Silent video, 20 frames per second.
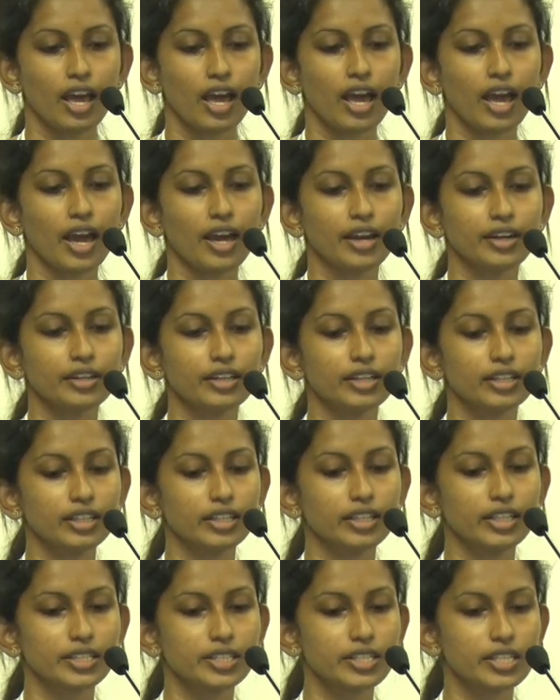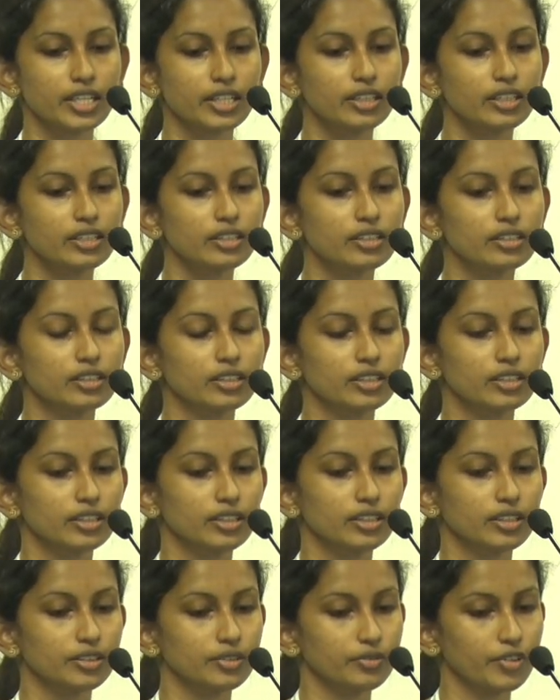And let's see the
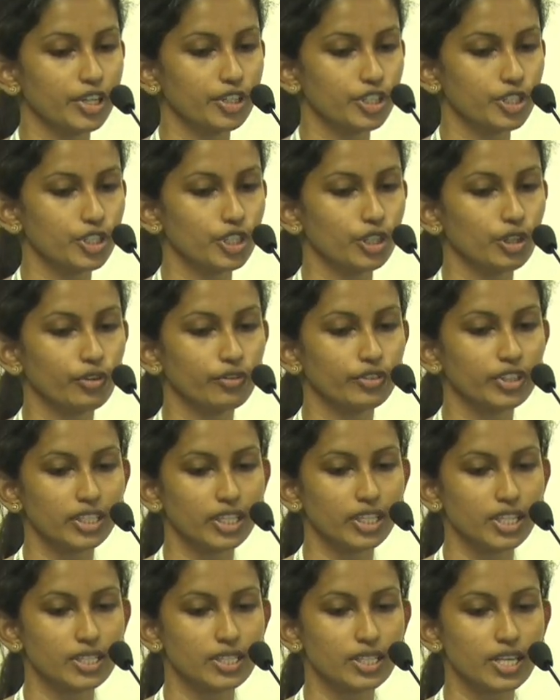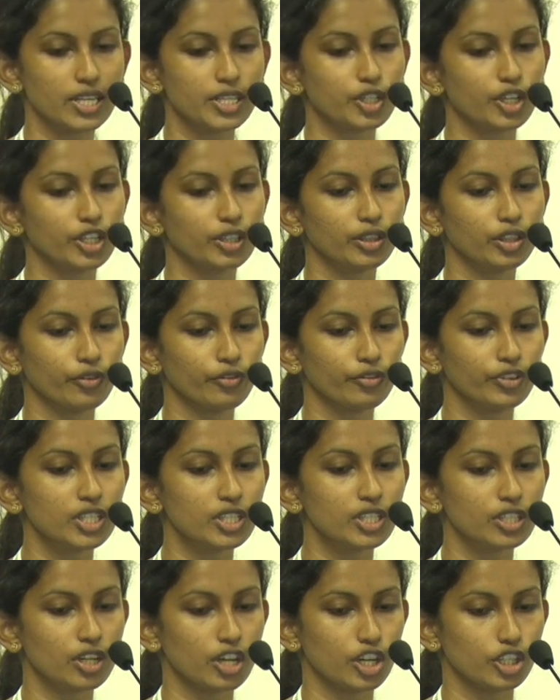variation of the tensile strength of the
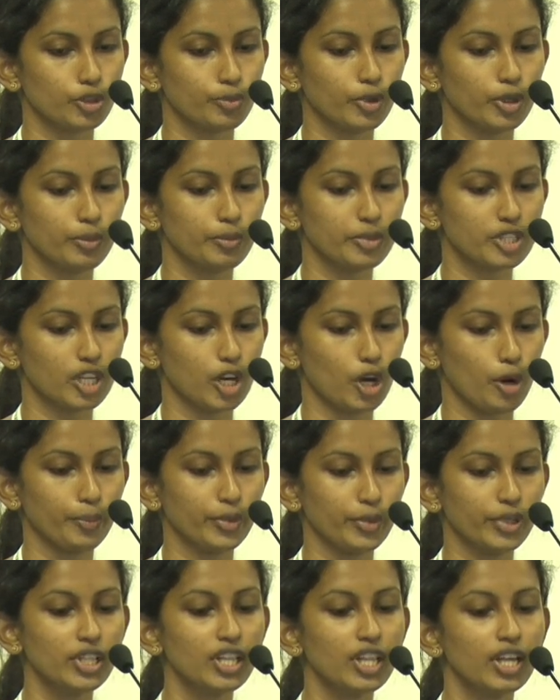starch polymer sample.